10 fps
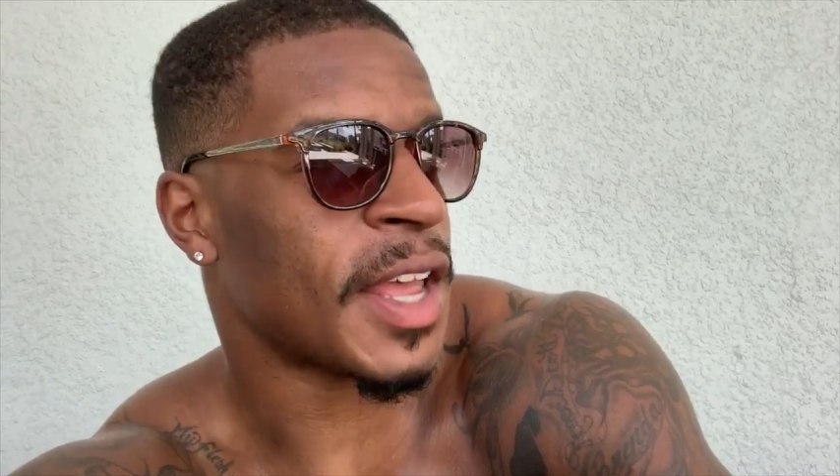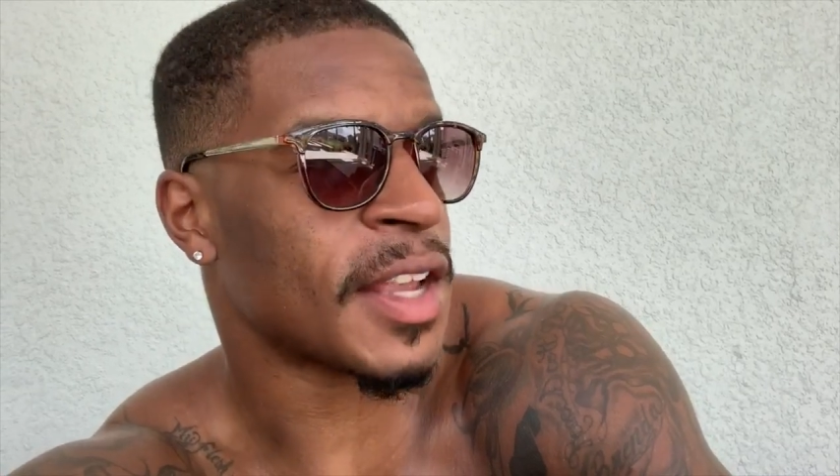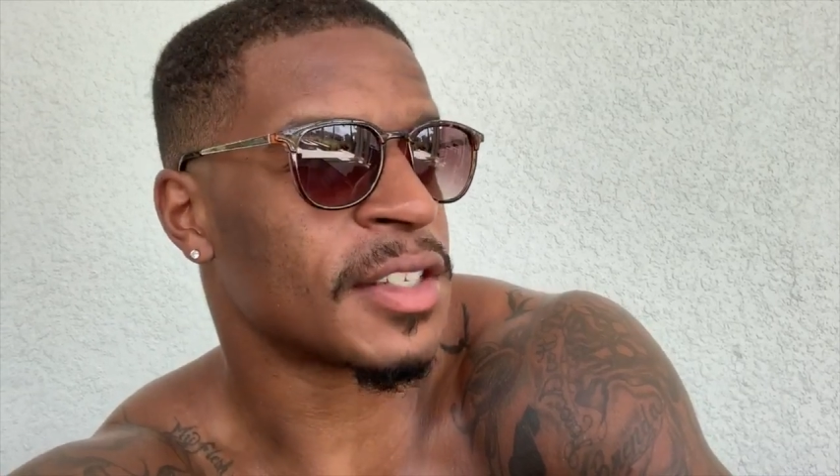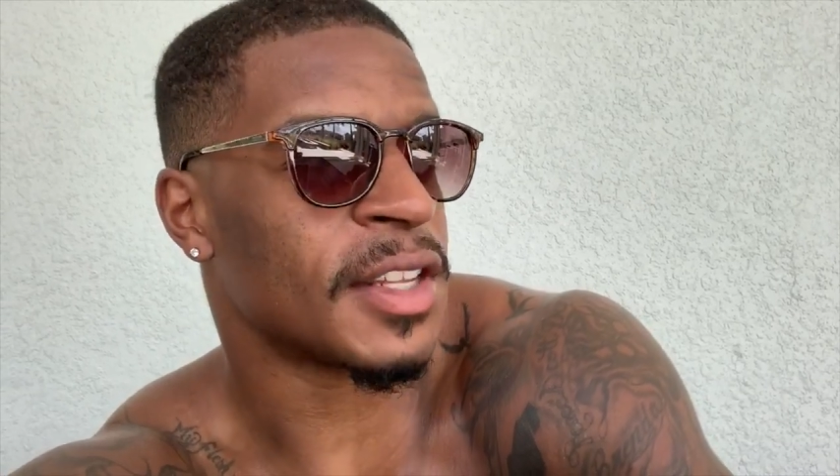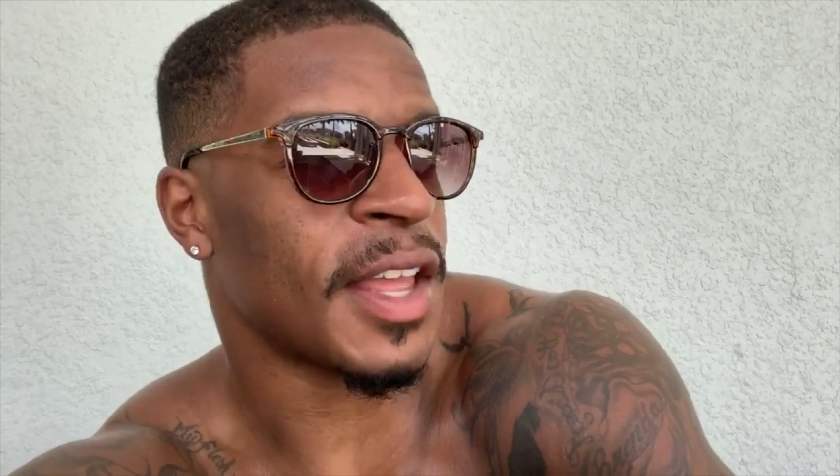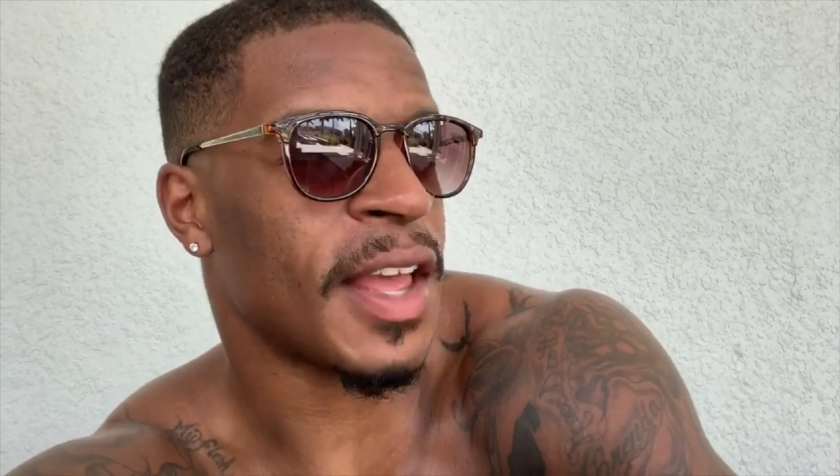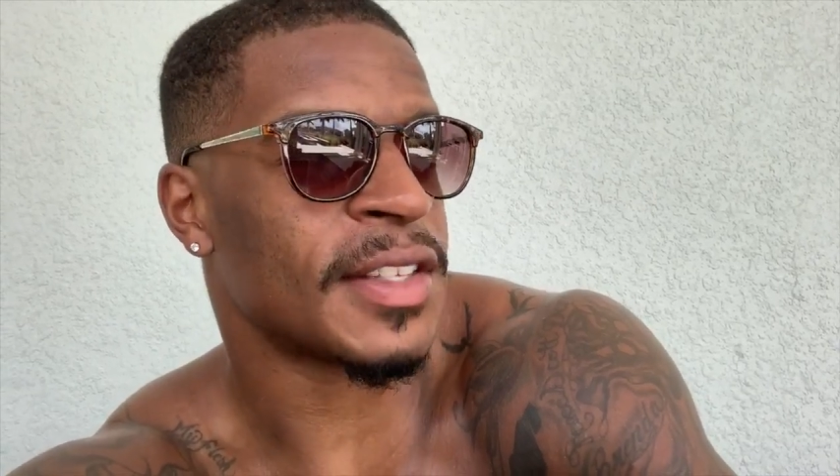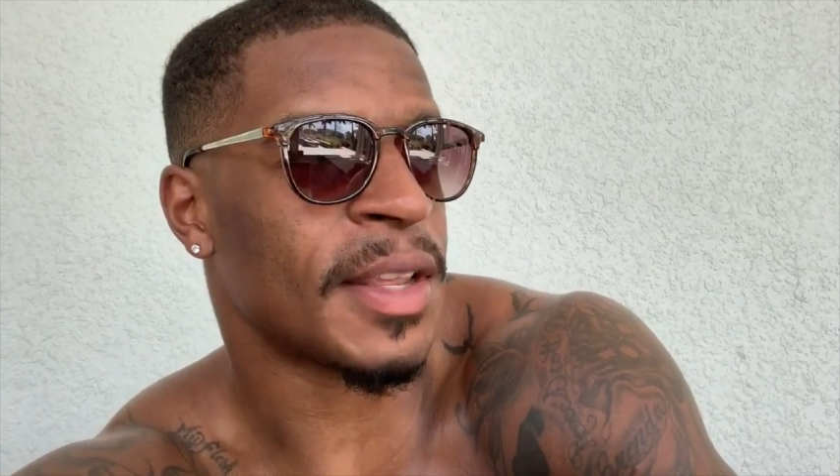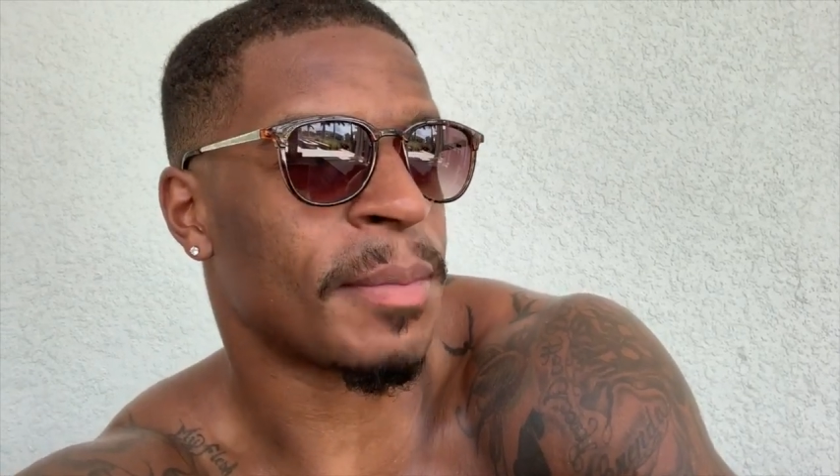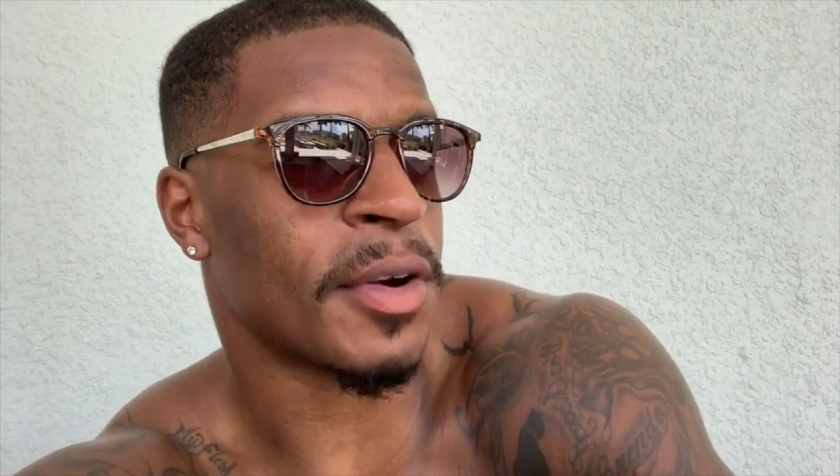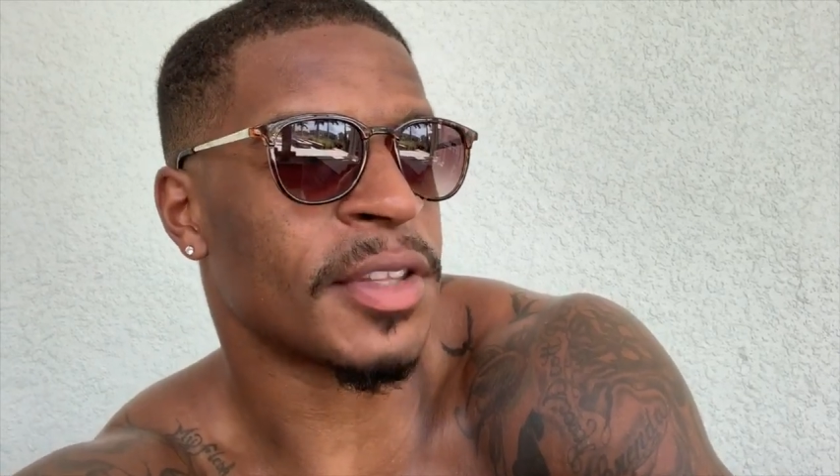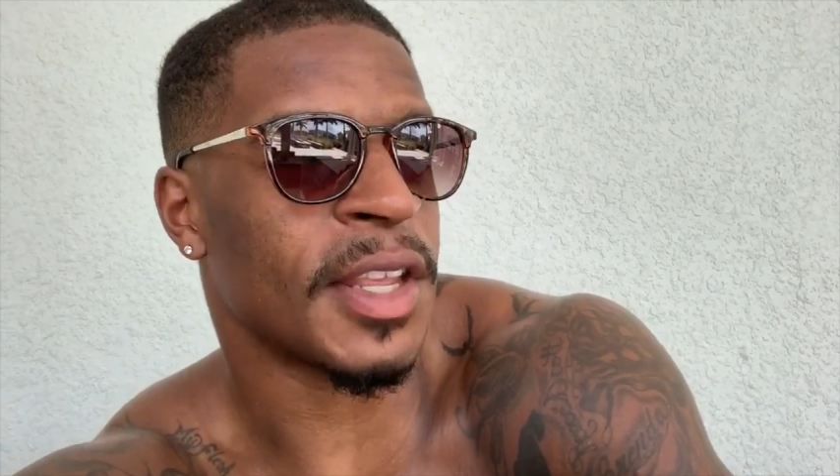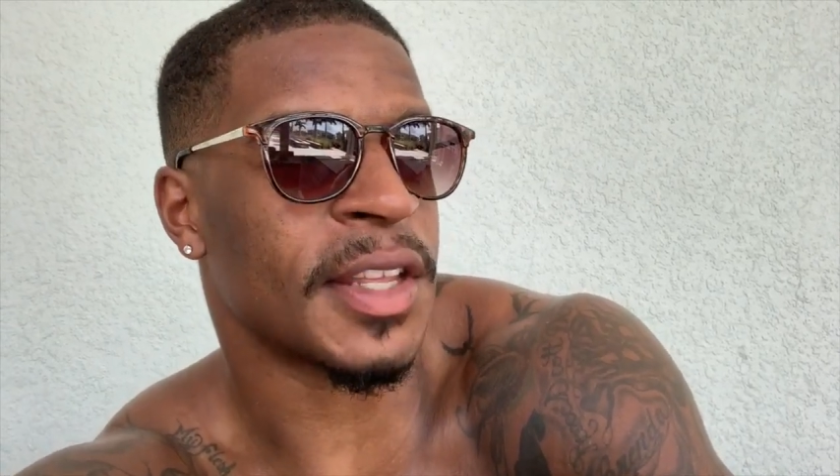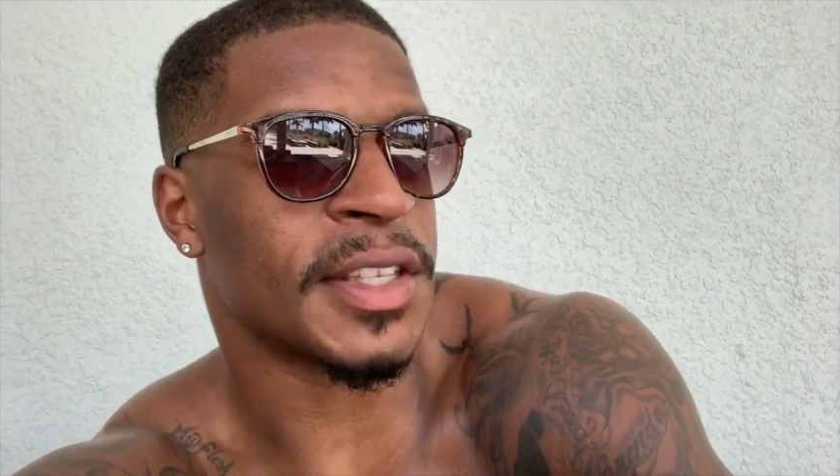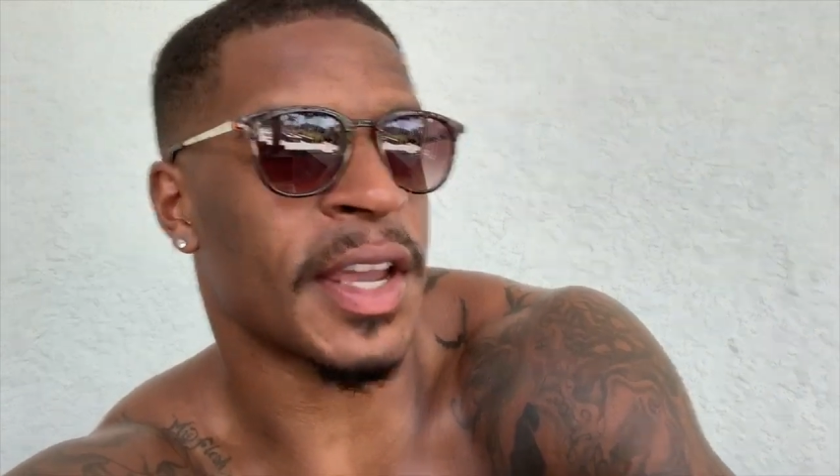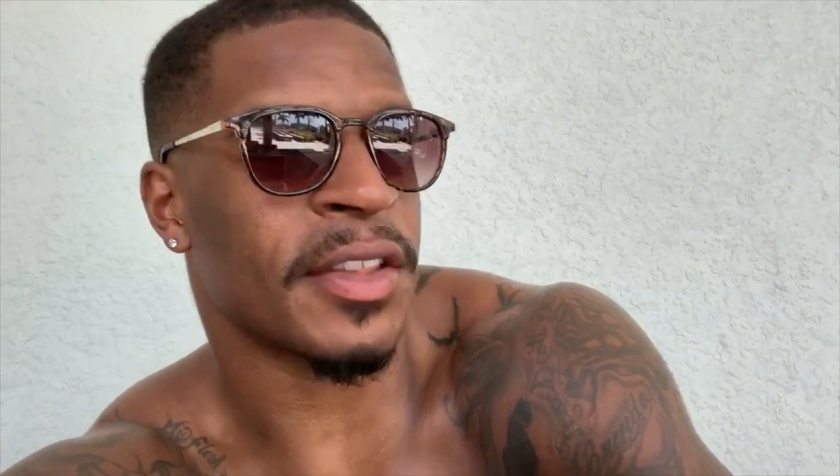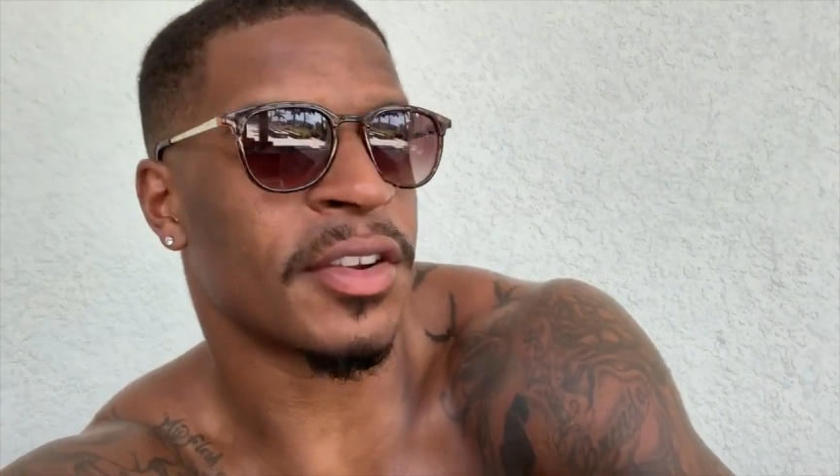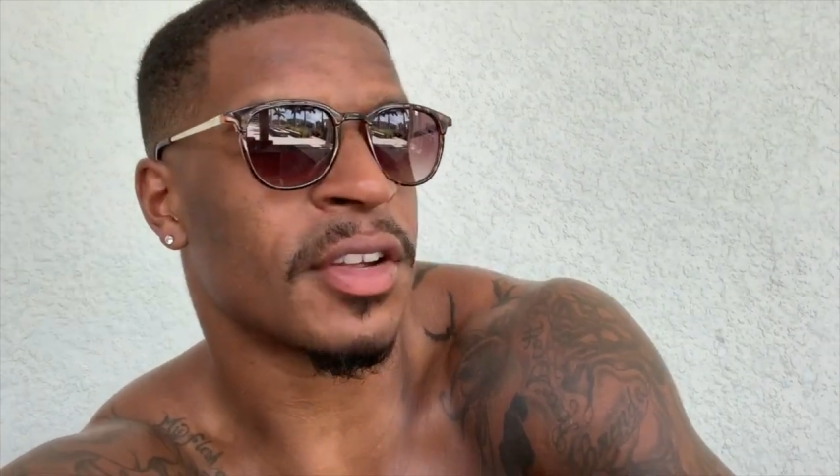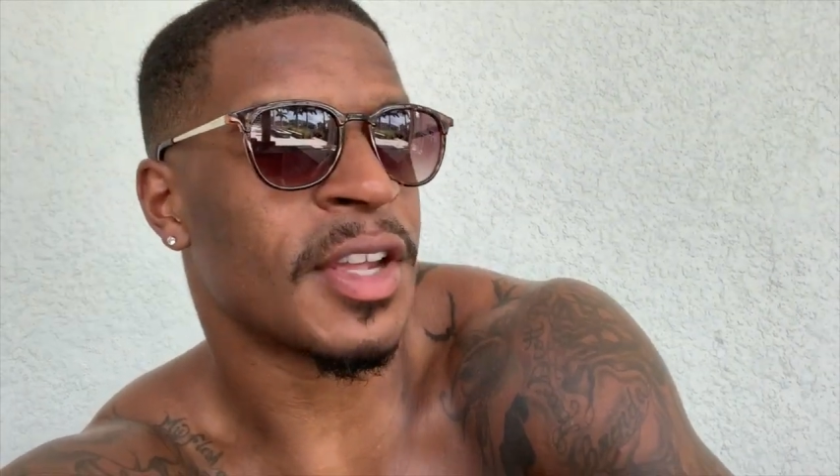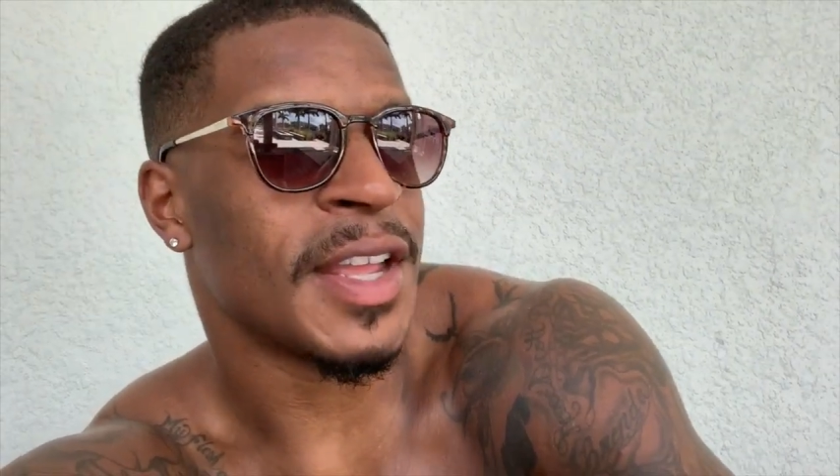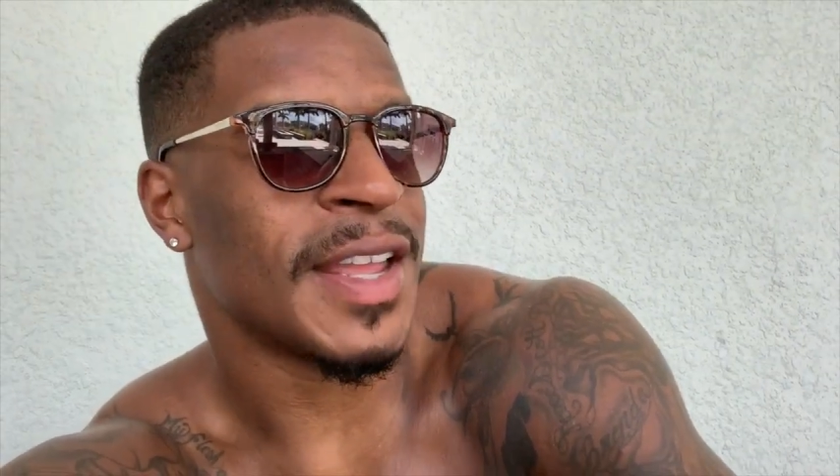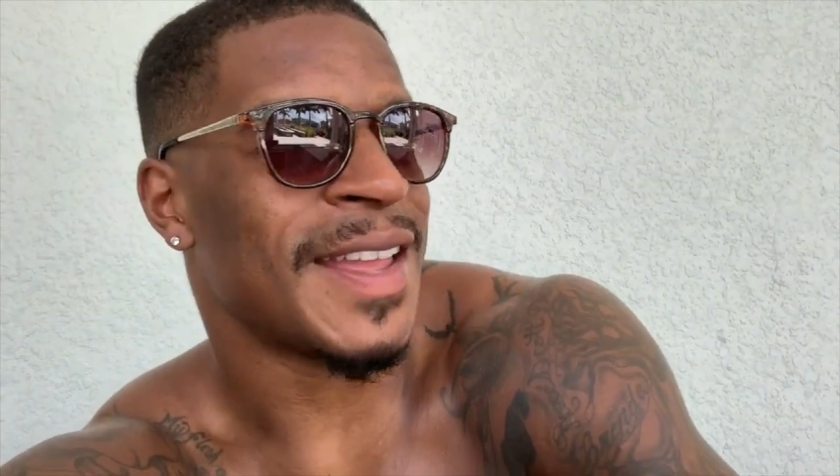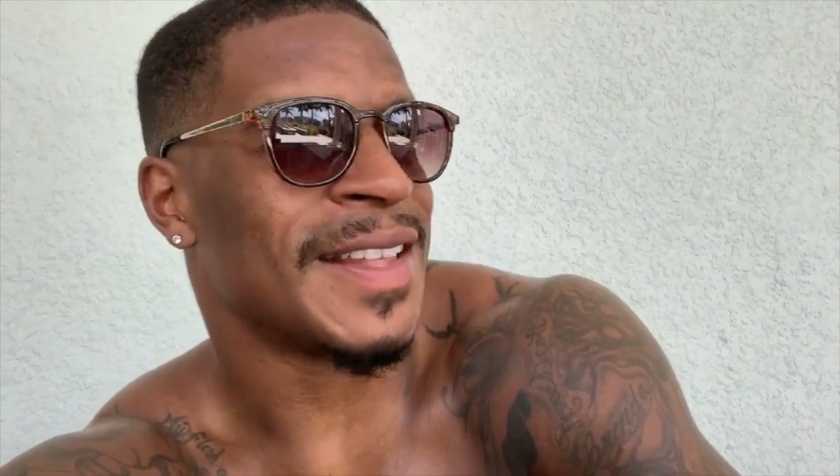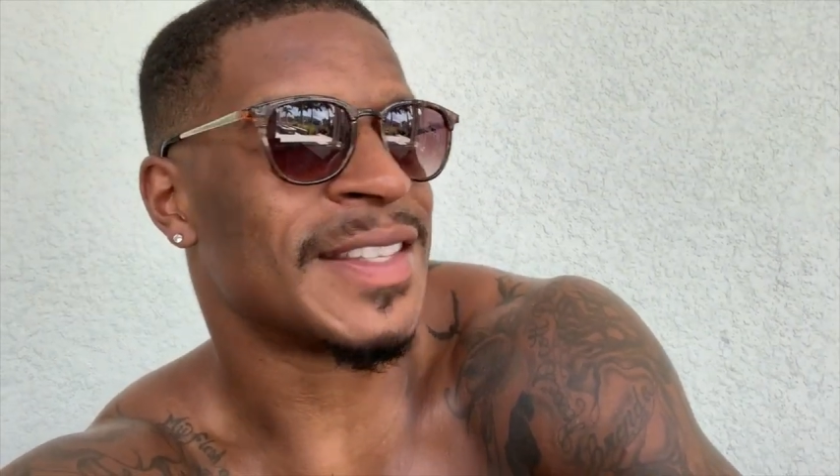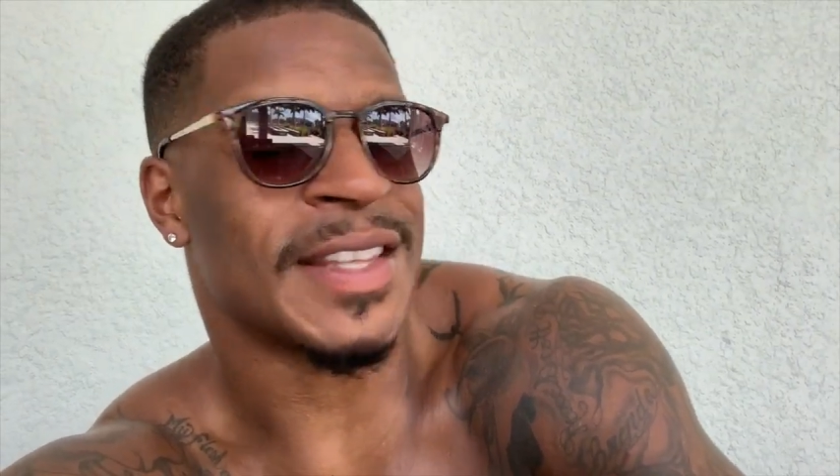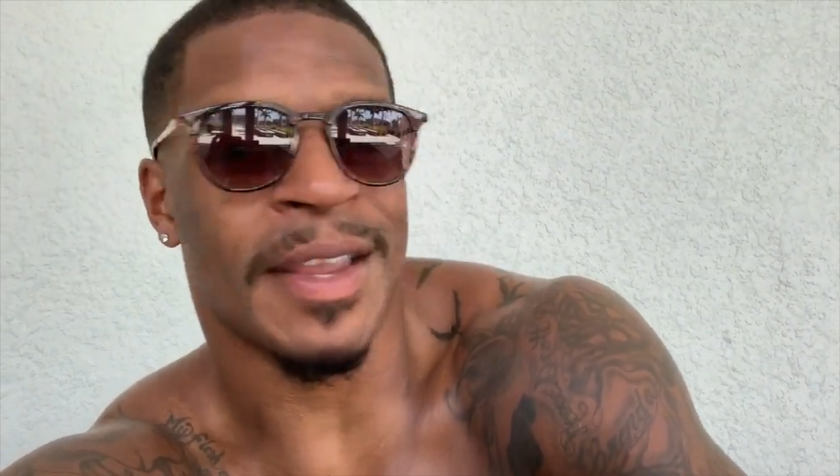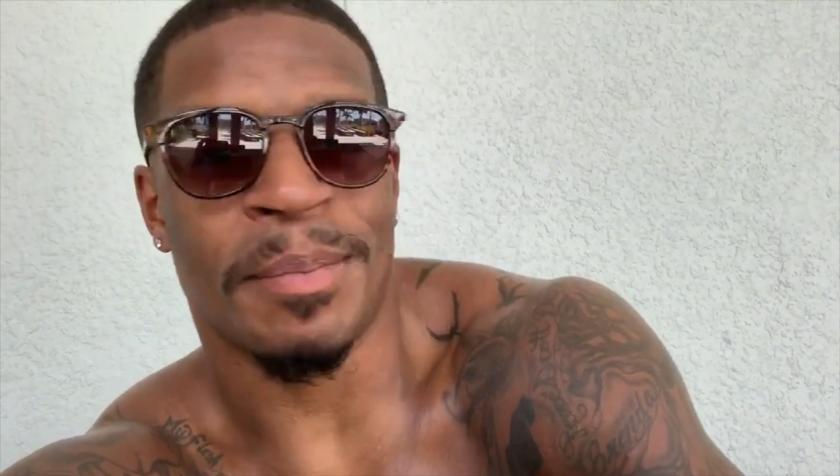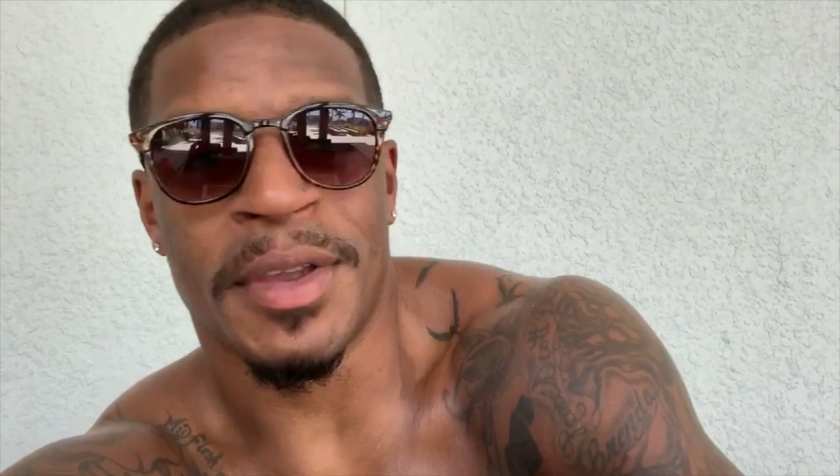actually has a birthday get together in St.